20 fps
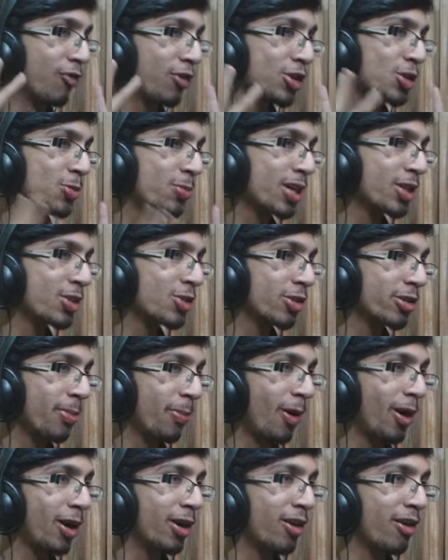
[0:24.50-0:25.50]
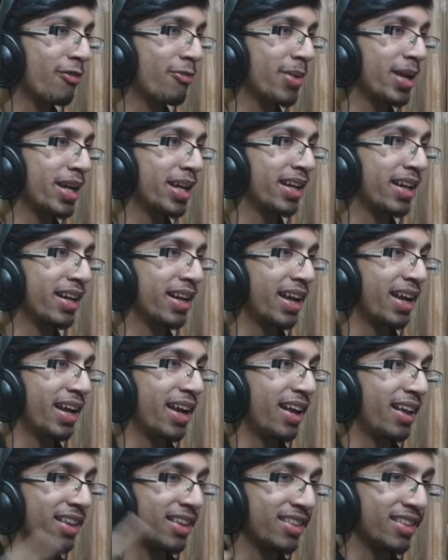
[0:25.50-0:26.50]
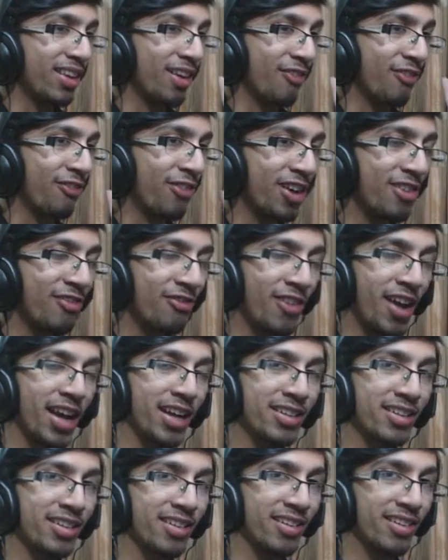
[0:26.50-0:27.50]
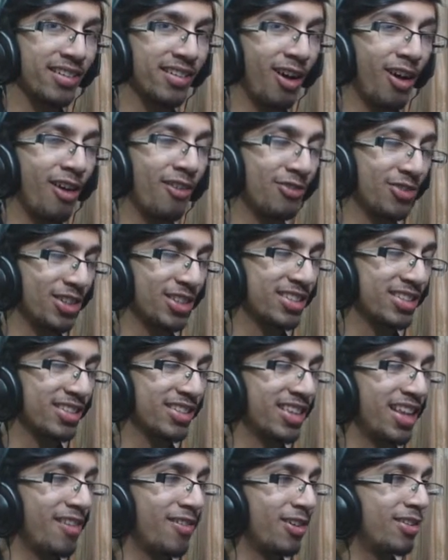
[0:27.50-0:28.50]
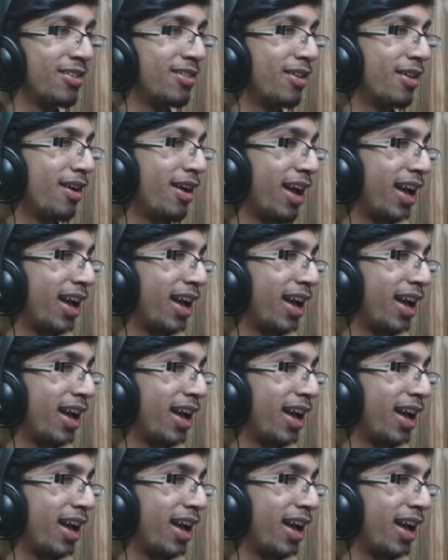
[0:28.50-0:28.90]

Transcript: which brings to the point of being the fun factor of this level.